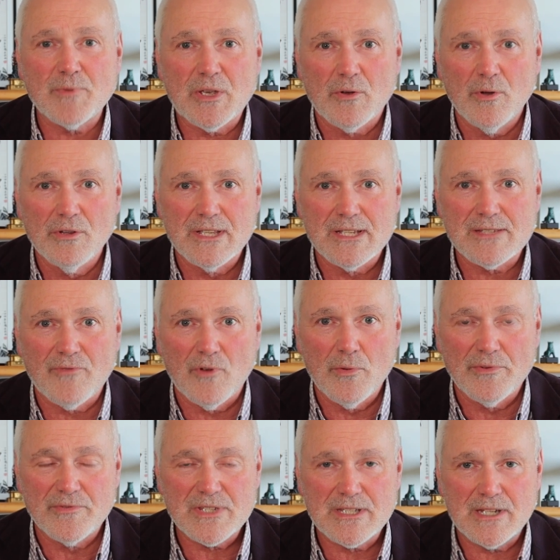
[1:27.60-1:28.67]
we call this form
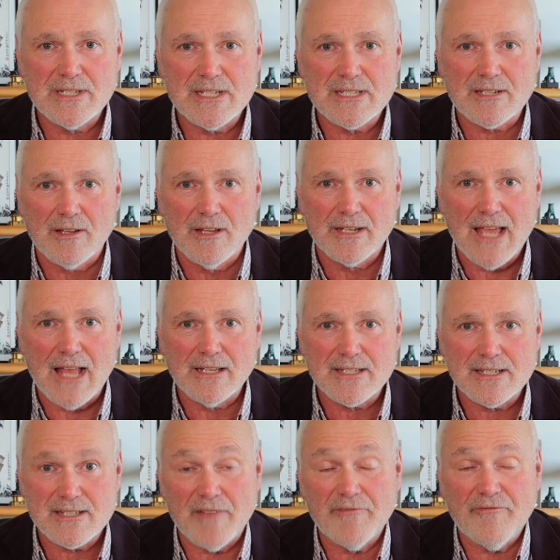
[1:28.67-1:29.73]
of statistical
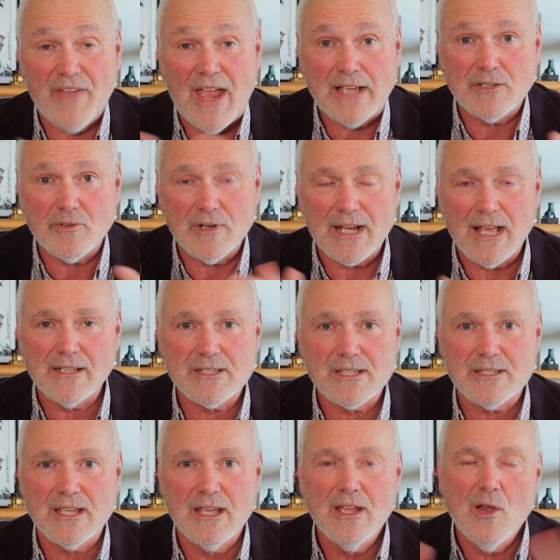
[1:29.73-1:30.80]
analysis a factor
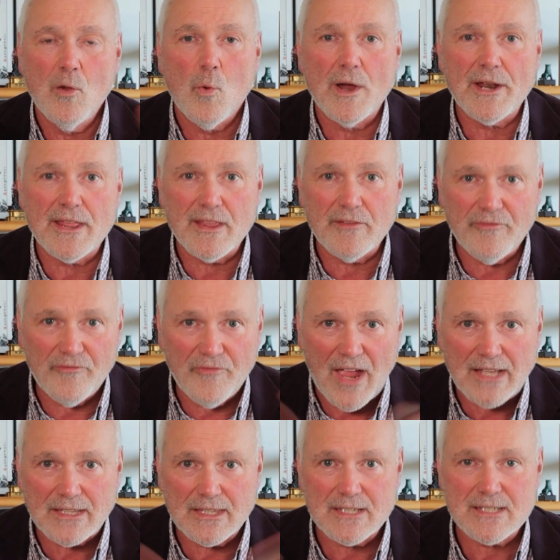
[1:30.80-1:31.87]
analysis. What are the
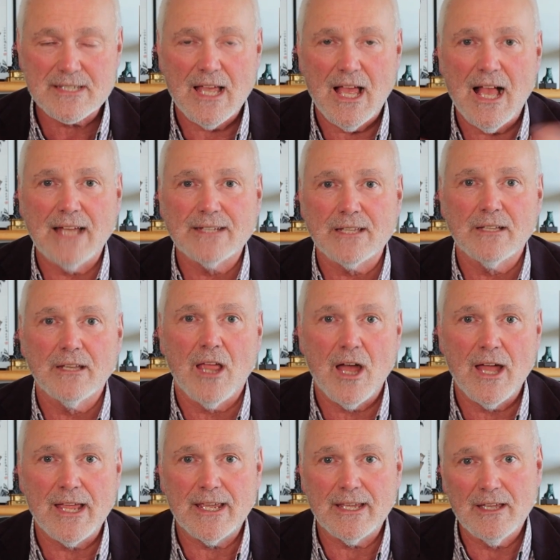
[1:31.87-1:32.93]
factors
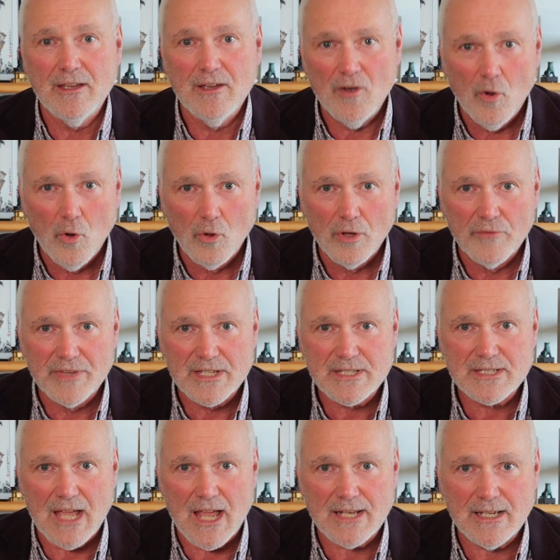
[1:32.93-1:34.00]
underlying all of
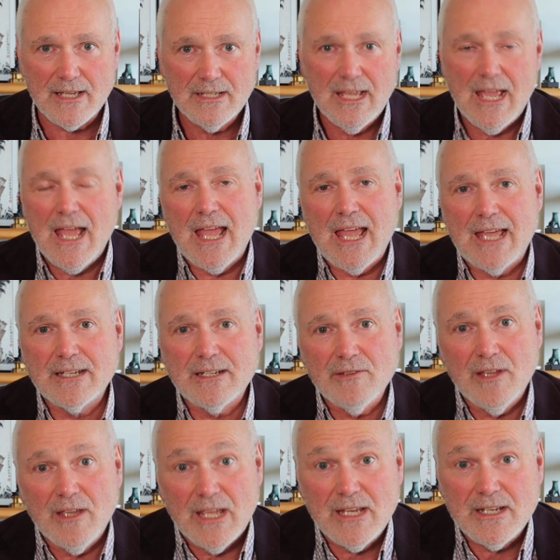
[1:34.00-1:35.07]
this data? And
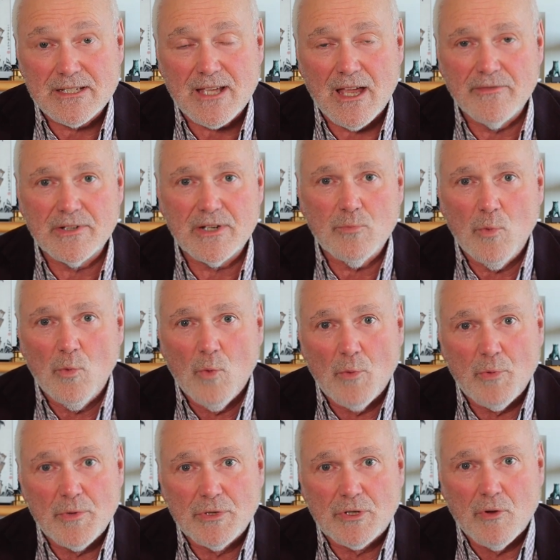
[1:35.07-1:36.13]
he discovered
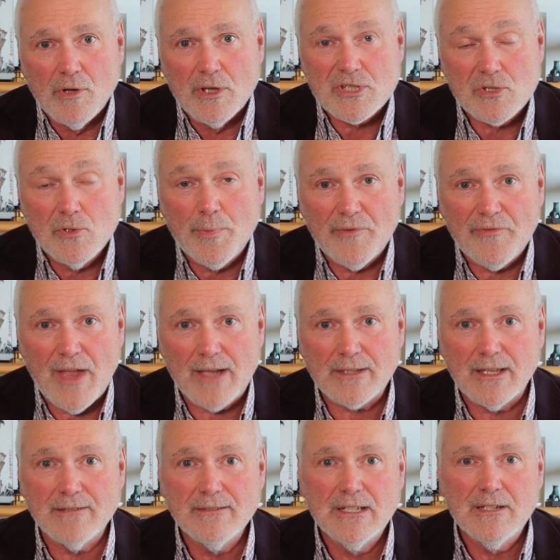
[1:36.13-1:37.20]
what we would call a super
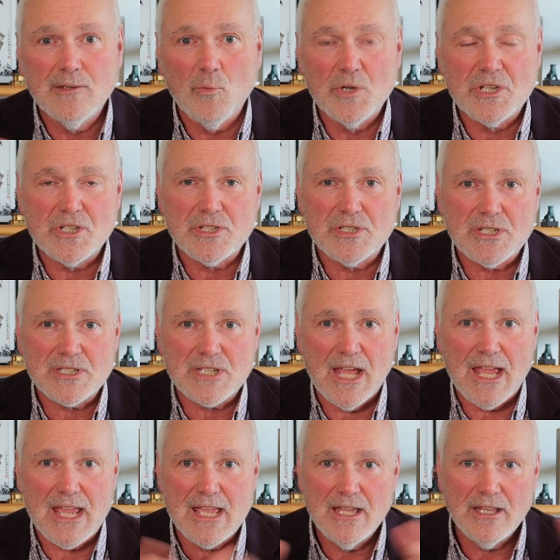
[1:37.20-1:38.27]
factor, which is to
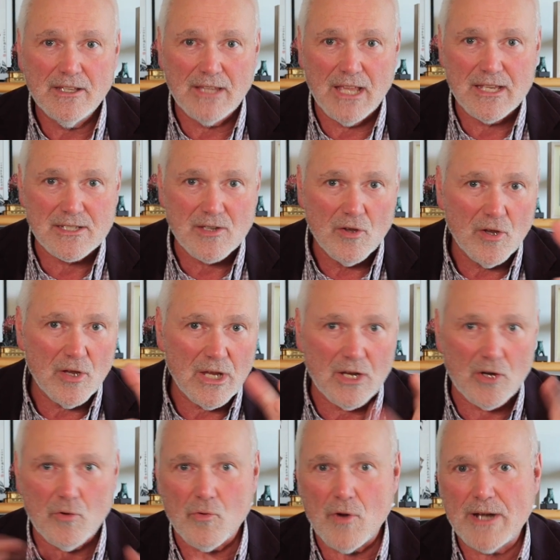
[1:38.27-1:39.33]
say there's
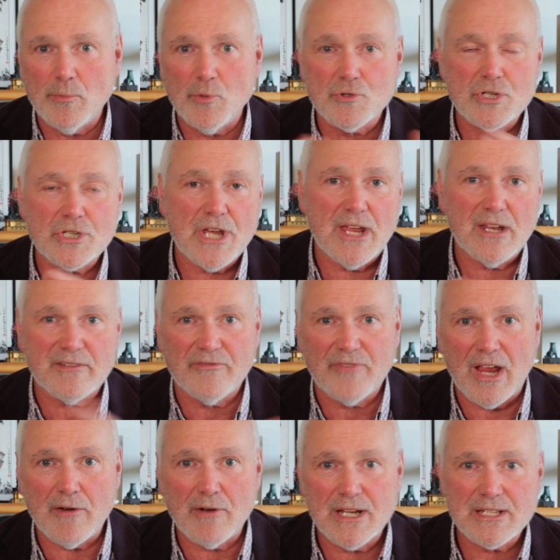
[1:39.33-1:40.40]
incredible shared
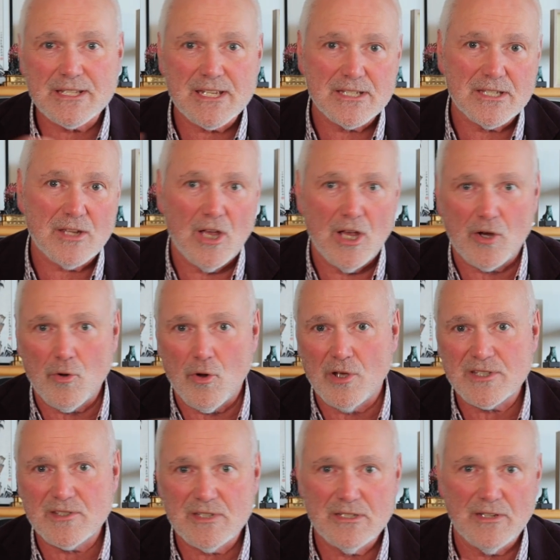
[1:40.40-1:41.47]
variances
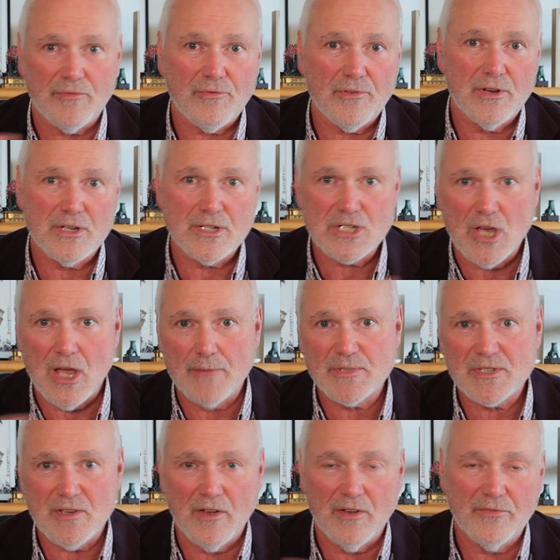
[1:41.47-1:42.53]
across different
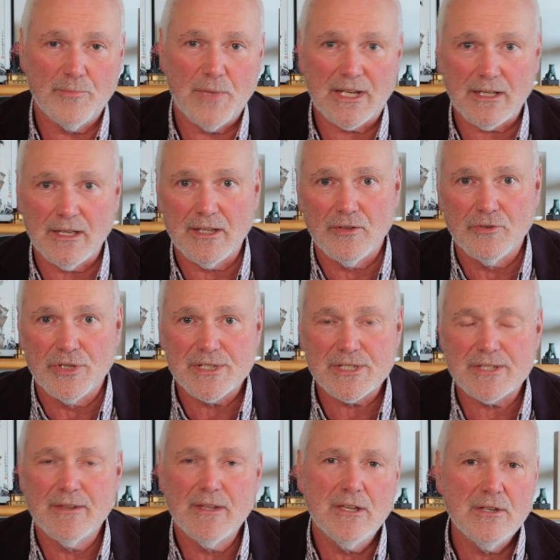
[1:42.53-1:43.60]
types of mental
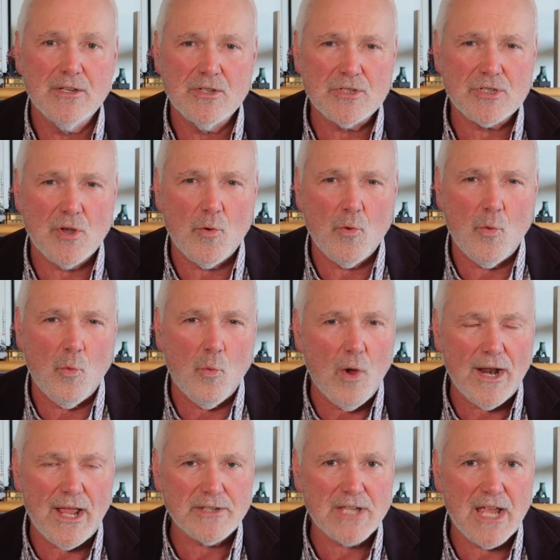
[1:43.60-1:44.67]
illness. So
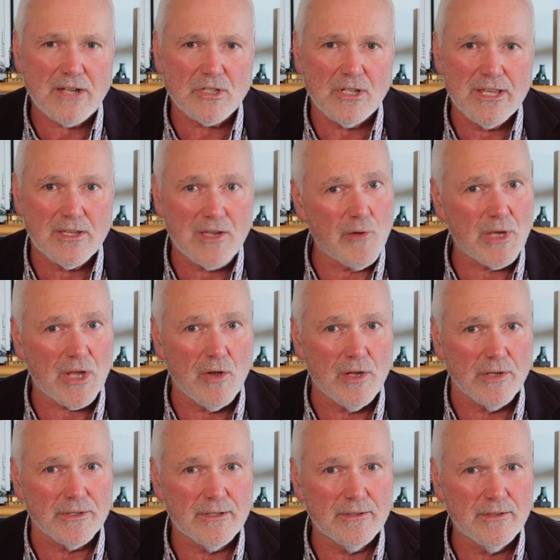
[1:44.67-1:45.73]
what is actually going
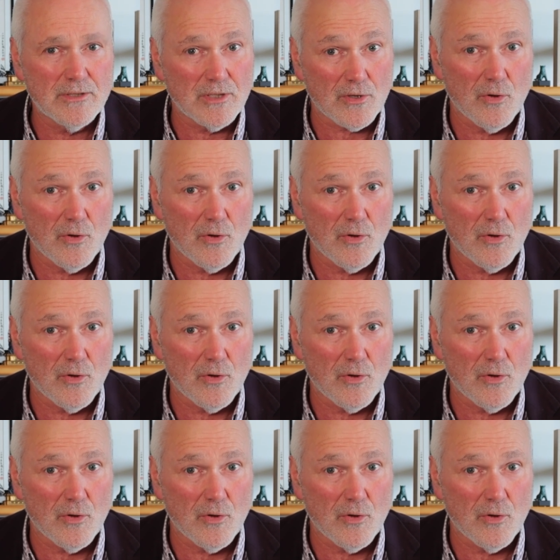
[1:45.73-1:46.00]
on to